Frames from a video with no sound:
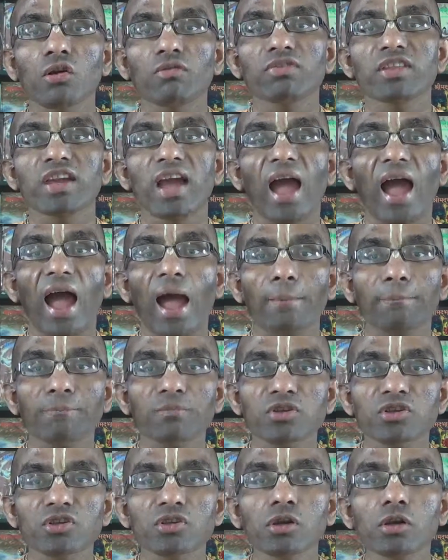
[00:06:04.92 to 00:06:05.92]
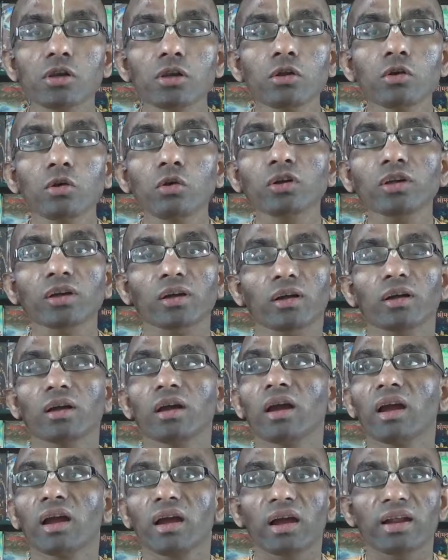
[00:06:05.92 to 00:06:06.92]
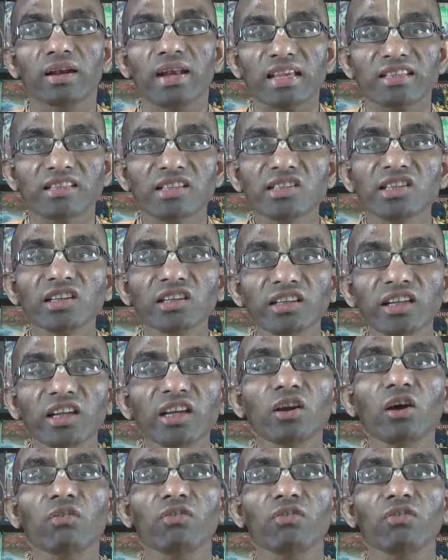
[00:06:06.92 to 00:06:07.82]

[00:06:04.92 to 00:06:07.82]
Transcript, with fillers: of the absolute necessity